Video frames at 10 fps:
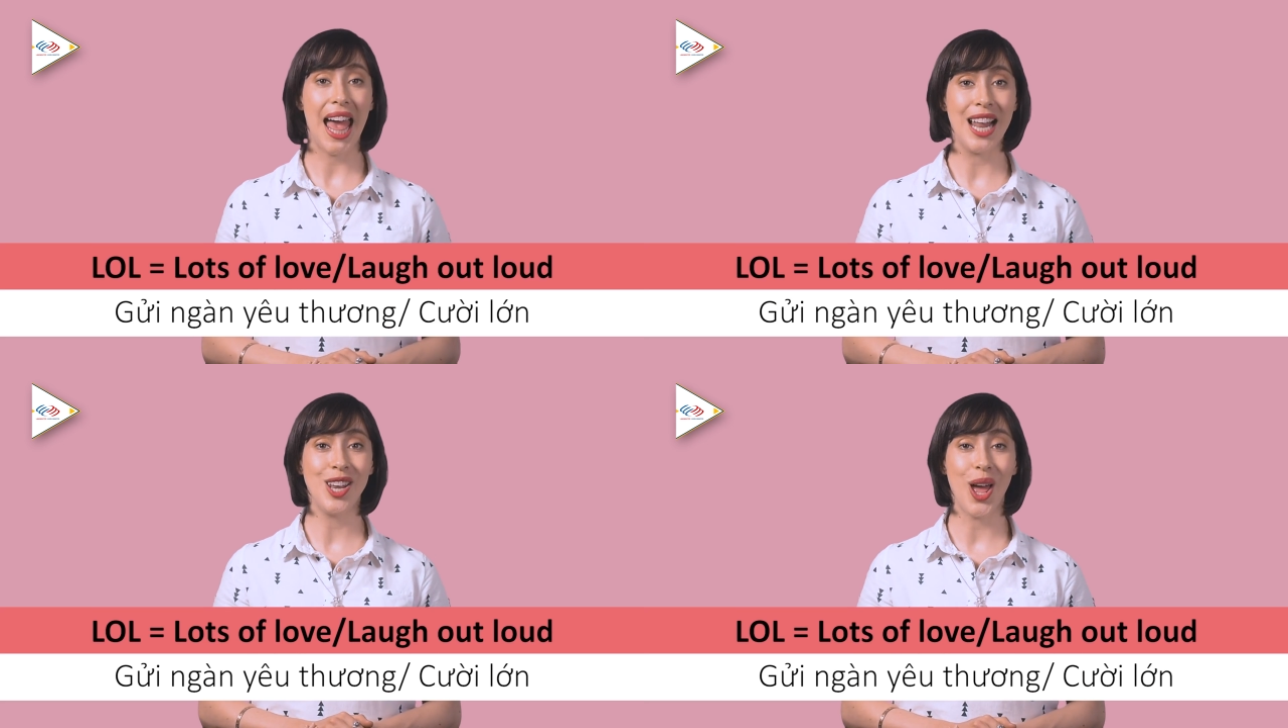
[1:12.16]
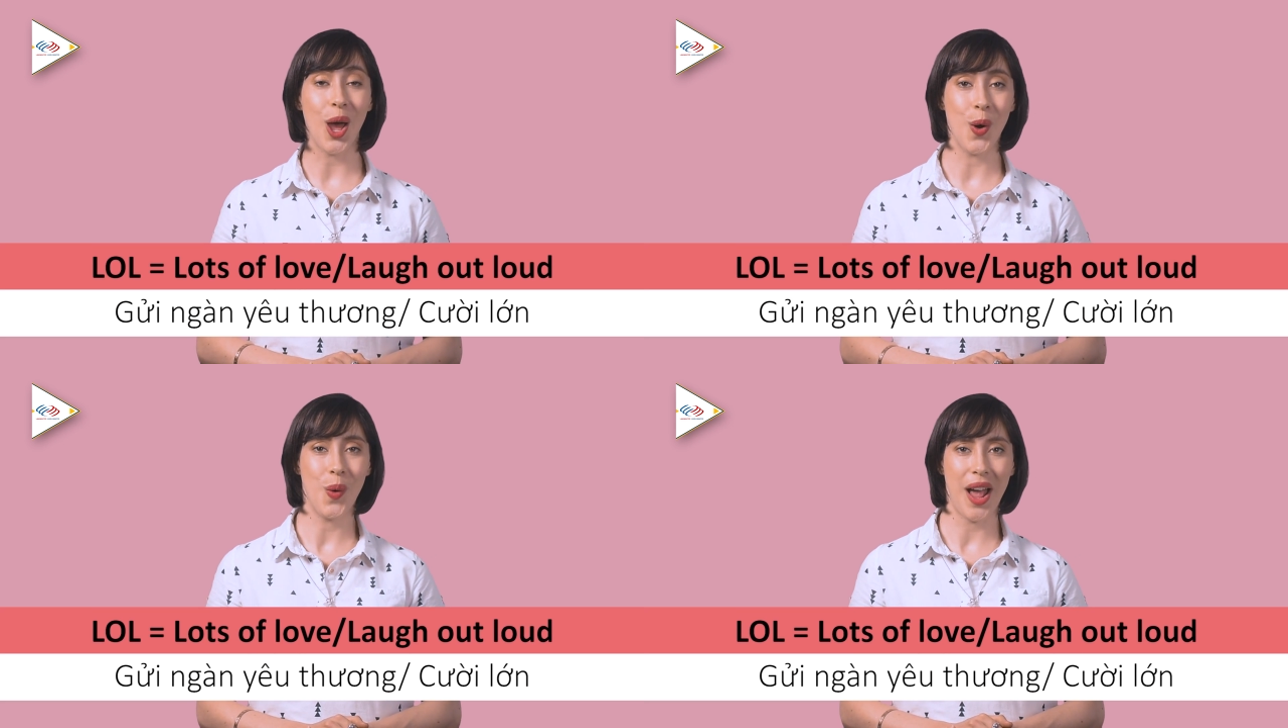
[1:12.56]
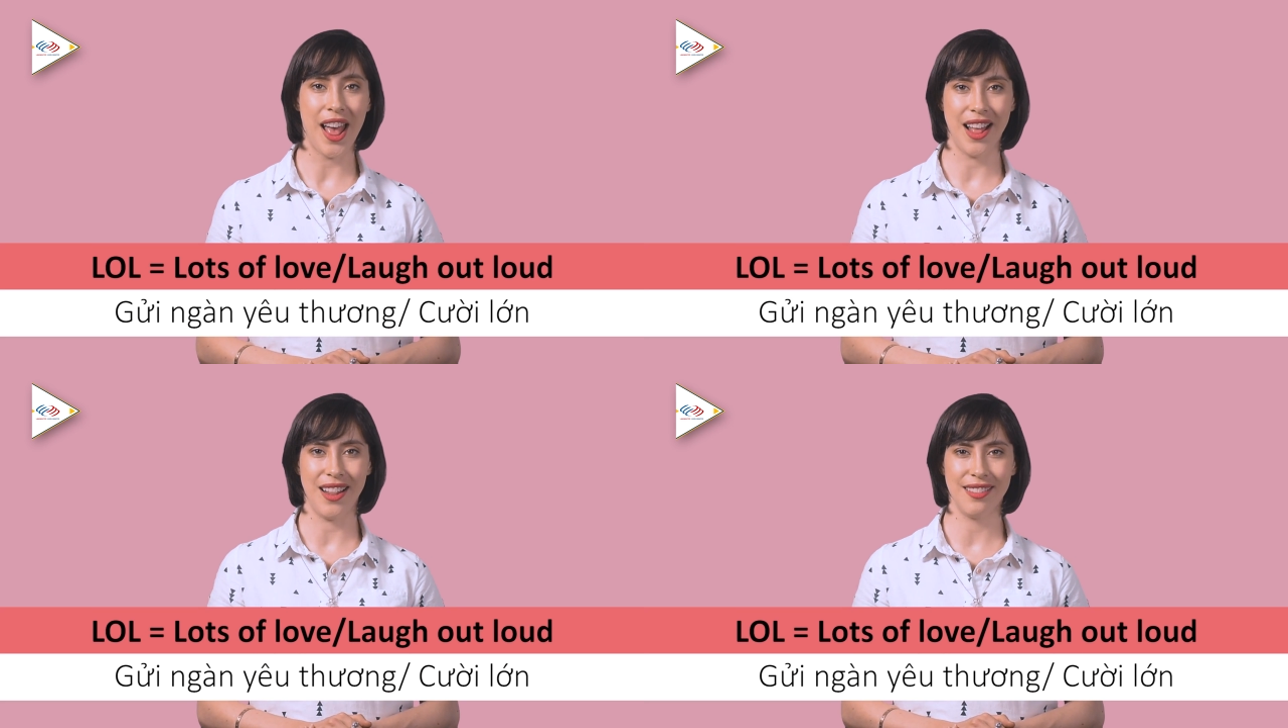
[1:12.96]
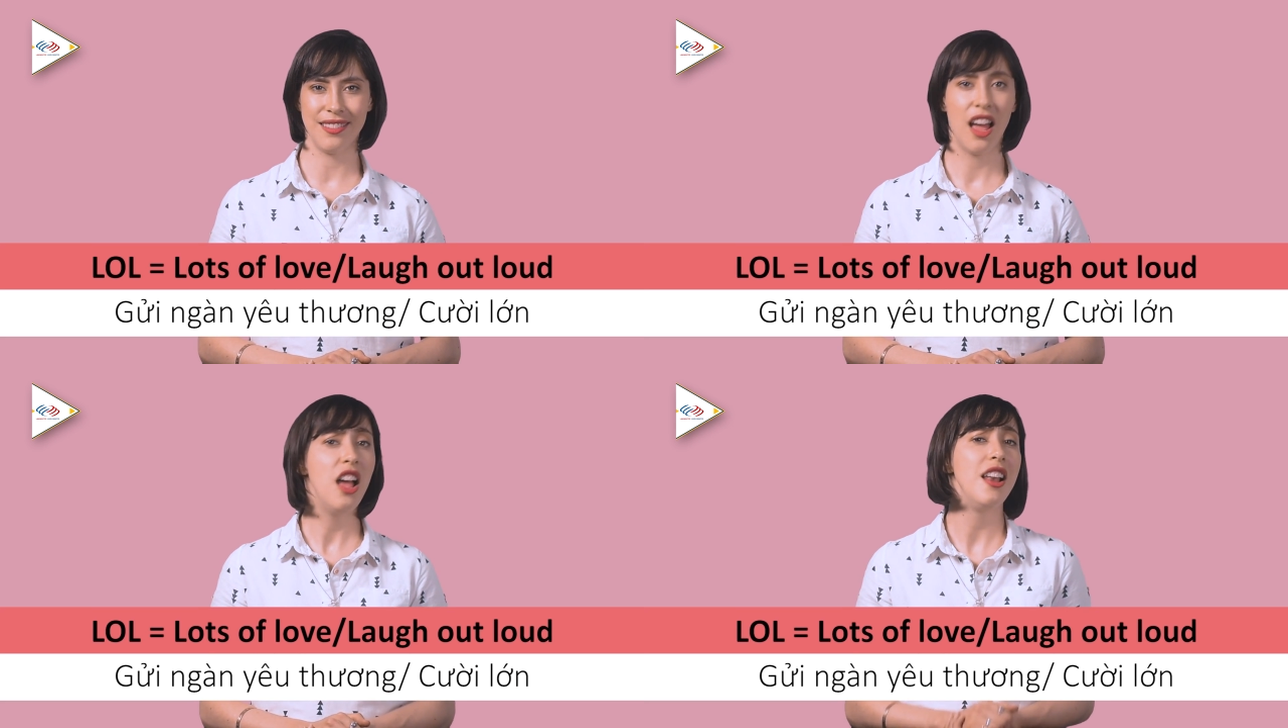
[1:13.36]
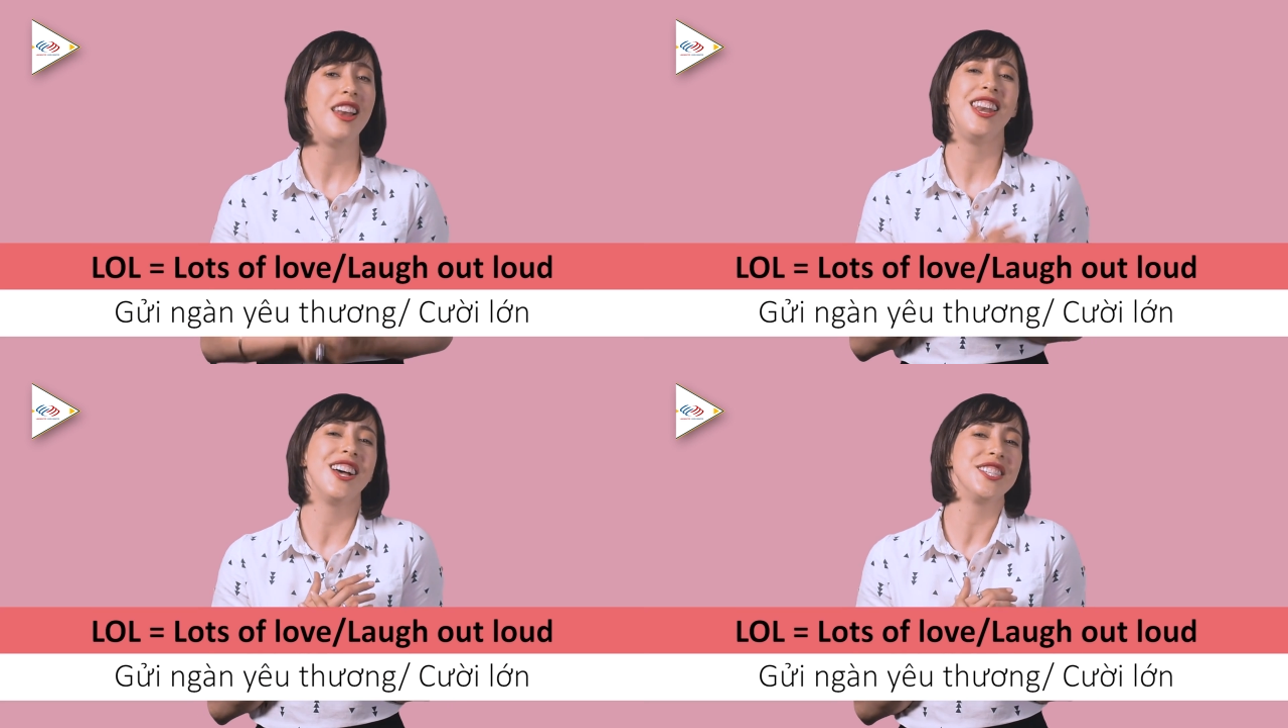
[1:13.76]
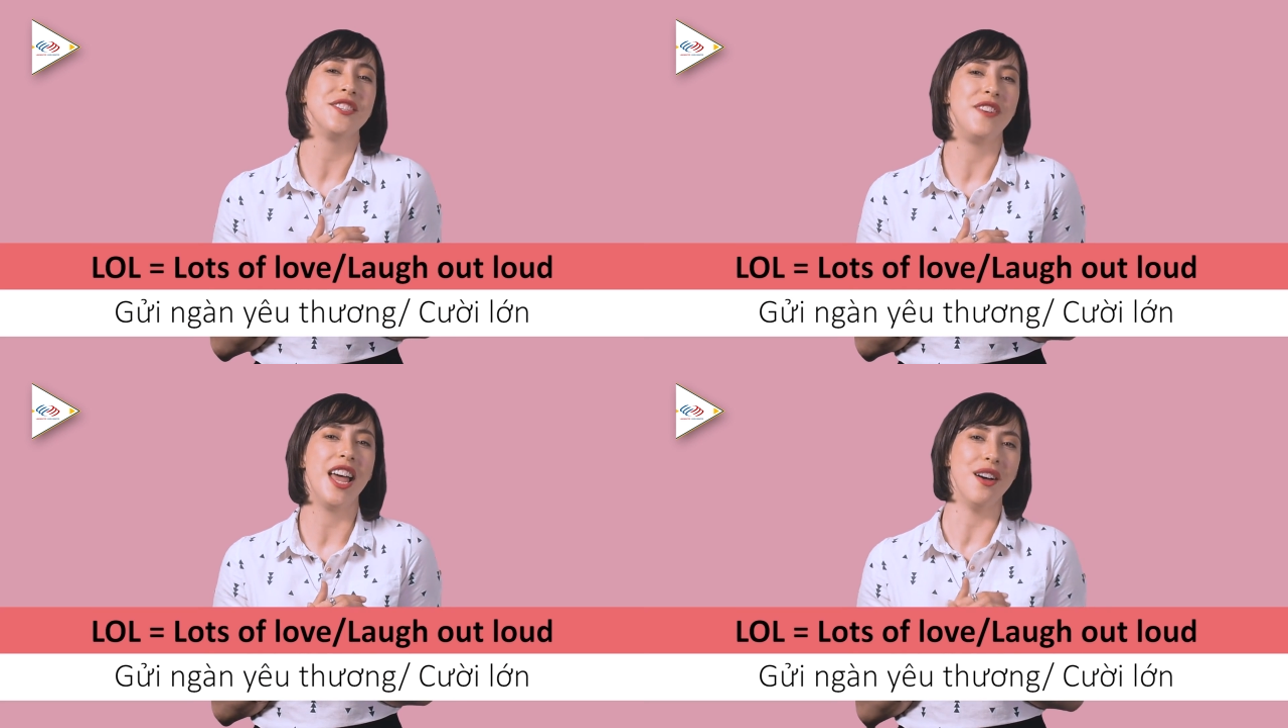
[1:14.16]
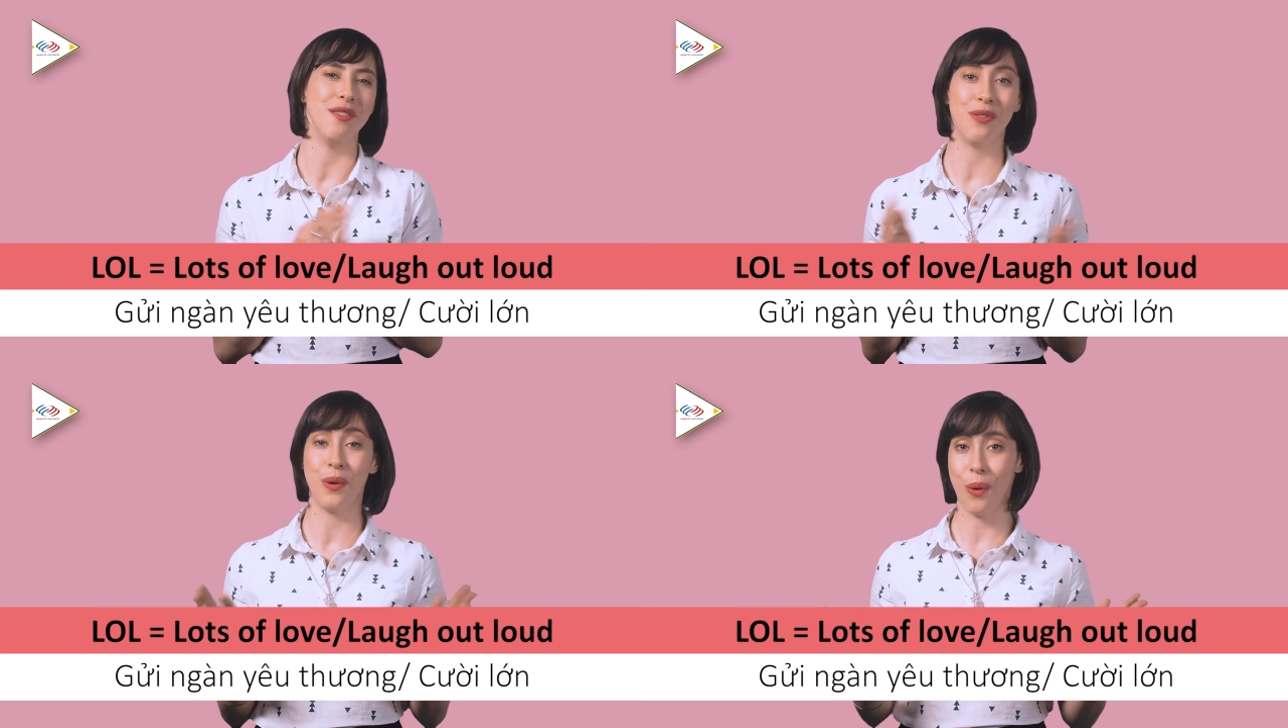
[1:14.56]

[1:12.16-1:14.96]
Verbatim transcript: LOL, lots of love,